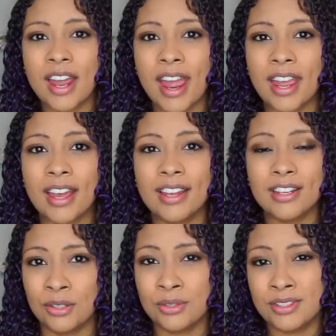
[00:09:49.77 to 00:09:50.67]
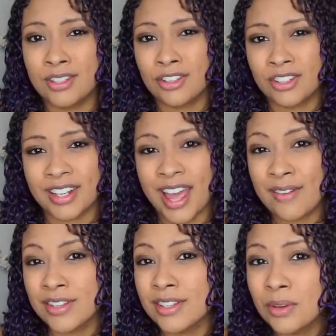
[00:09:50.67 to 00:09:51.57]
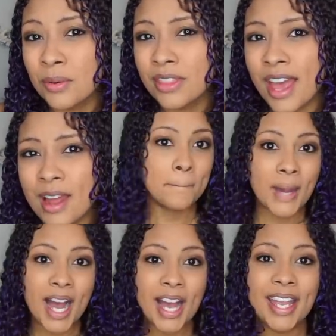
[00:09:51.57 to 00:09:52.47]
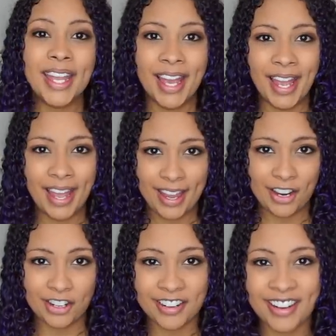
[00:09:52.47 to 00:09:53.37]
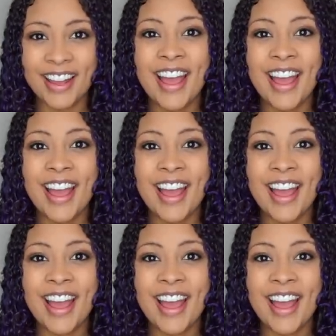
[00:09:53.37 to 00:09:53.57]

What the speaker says: and you still are gonna have to deal with that. My hair.